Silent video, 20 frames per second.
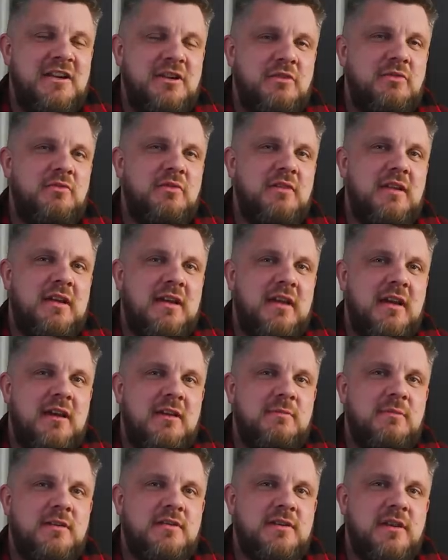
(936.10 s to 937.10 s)
You know, really
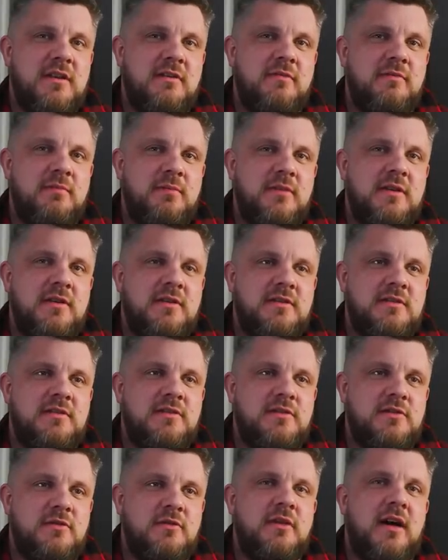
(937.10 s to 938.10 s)
kicking myself because
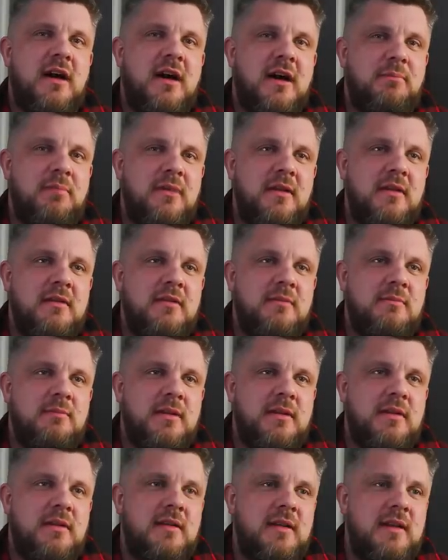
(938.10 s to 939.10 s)
it shouldn't happen.
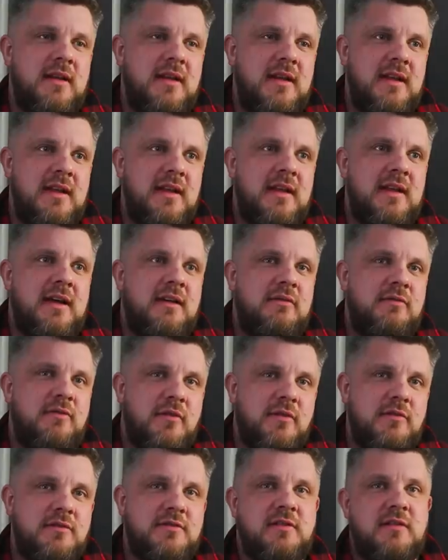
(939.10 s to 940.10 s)
But
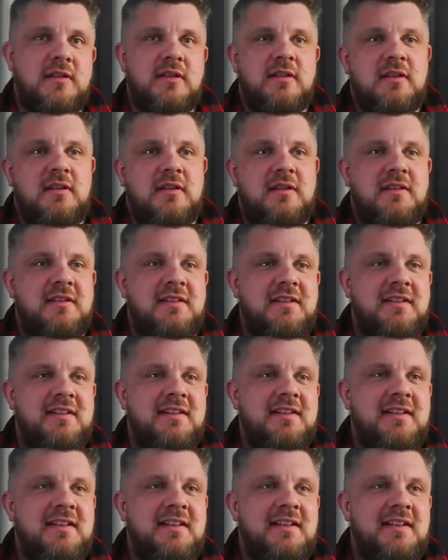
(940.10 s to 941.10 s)
unfortunately, the
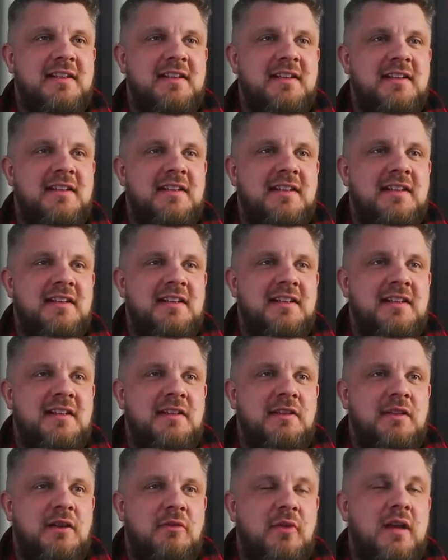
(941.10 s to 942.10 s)

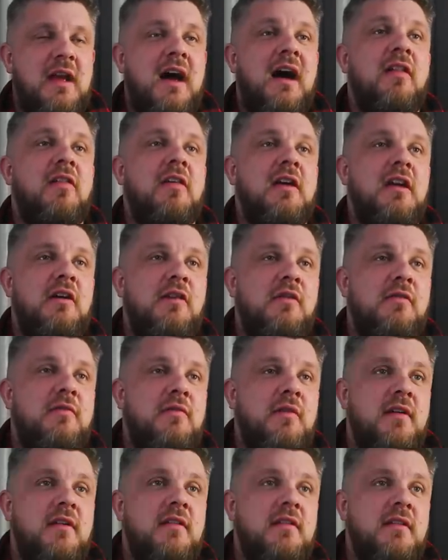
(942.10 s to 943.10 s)
reality of
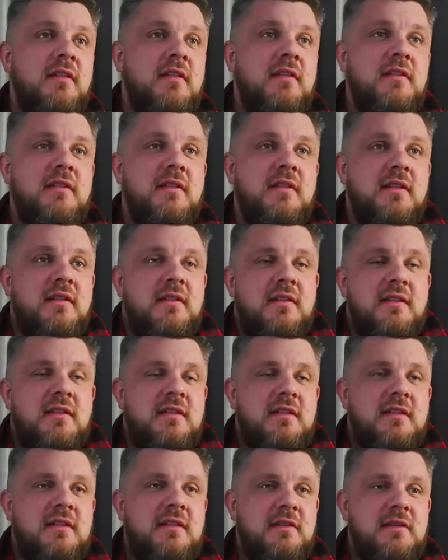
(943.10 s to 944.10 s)
it,
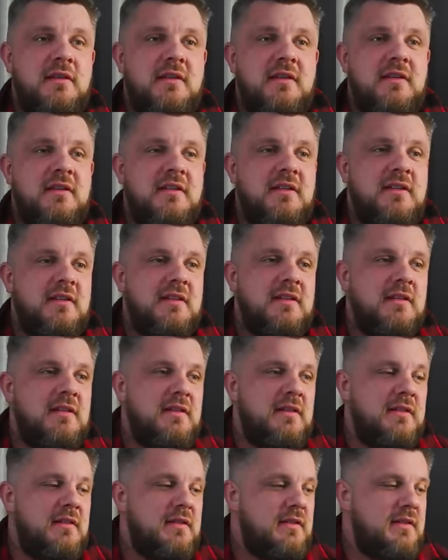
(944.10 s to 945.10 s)
the
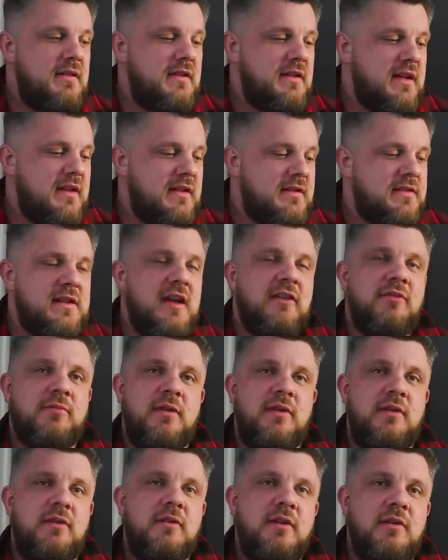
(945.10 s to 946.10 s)
kind of stuff
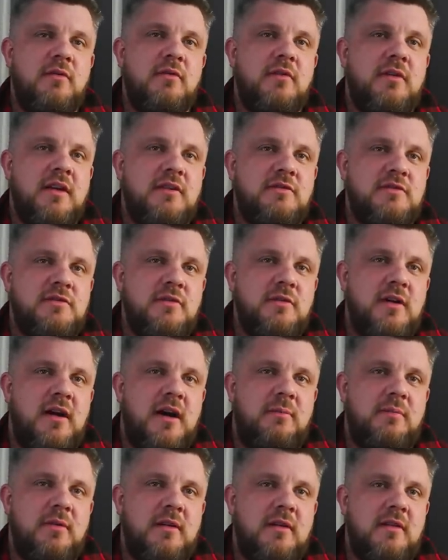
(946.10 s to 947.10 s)
we do, you know, things do
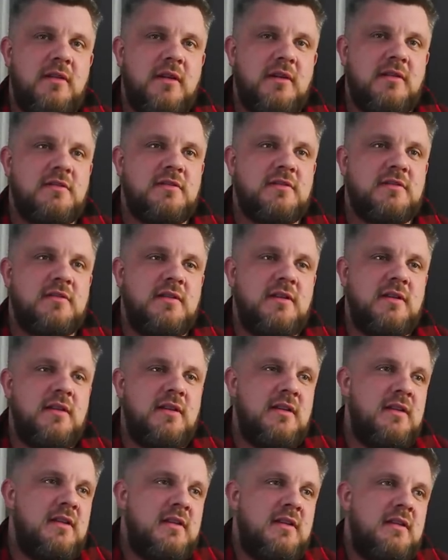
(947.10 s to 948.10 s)
happen, and
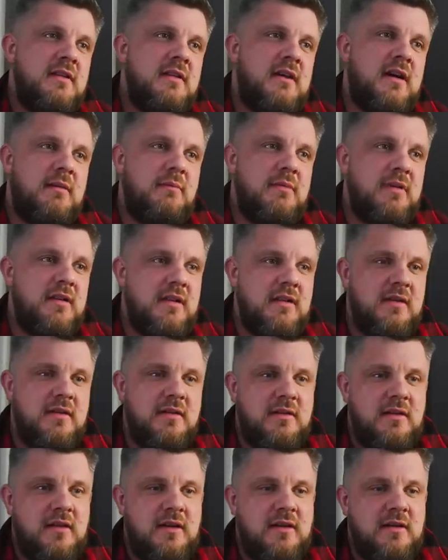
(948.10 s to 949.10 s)

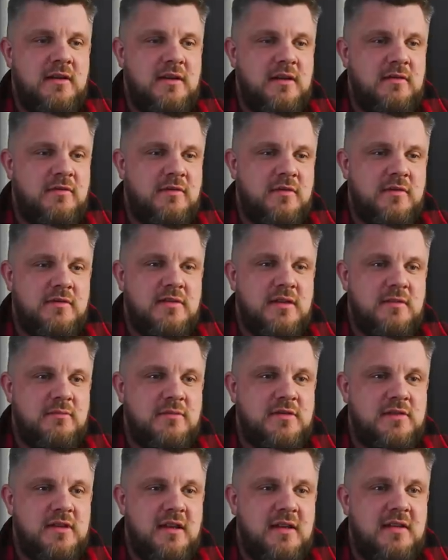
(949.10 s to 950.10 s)
yeah, unfortunately, I'm
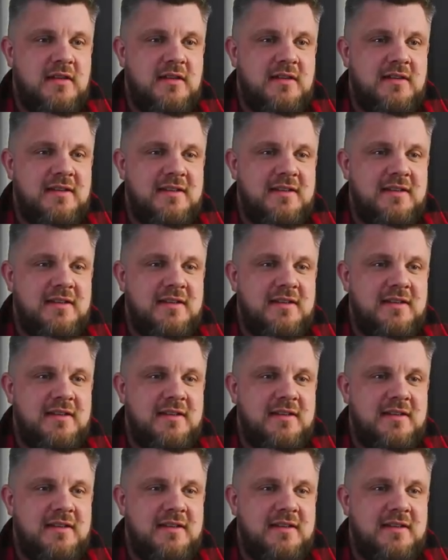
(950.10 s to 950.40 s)
just a